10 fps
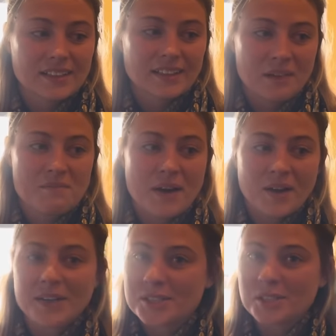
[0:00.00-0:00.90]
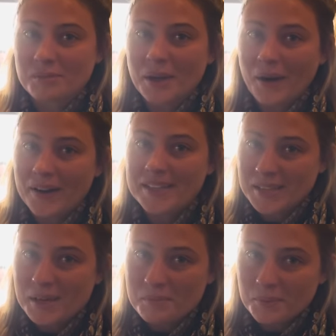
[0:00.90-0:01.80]
like, Mary should be our
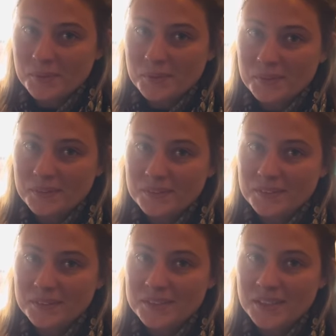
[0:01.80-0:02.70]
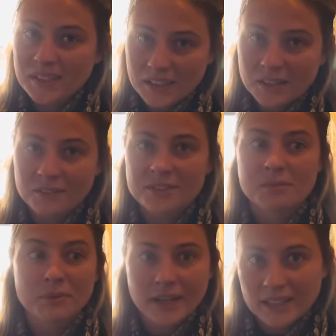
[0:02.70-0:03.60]
example, to give, to
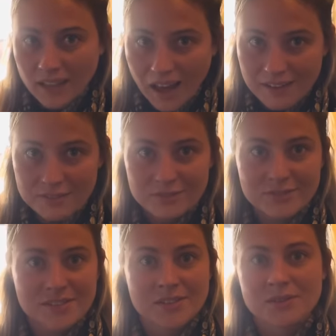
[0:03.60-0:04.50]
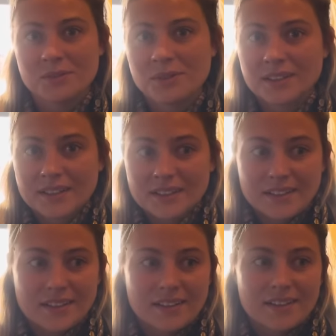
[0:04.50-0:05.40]
bring life, to
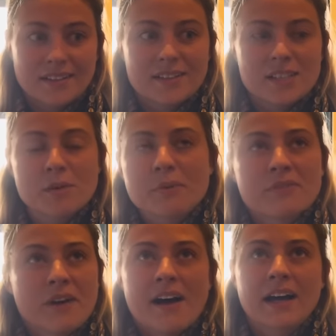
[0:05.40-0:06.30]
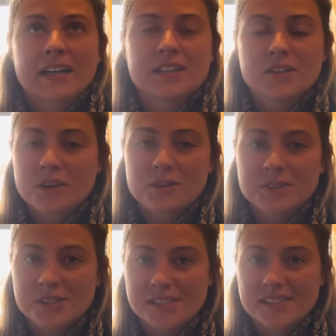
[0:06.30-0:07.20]
provide, you know,
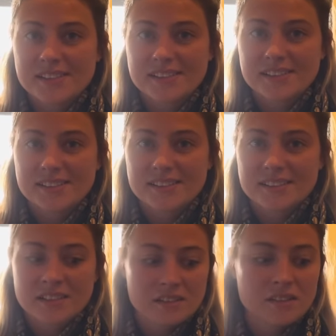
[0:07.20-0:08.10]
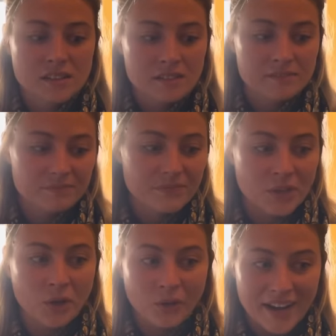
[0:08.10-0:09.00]
just the
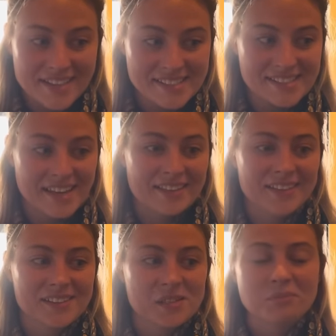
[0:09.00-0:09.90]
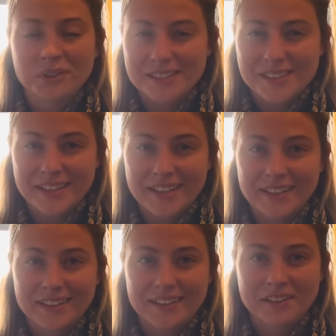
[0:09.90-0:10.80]
grace and the simplicity
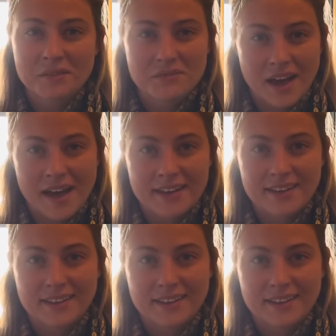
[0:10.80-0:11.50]
of that.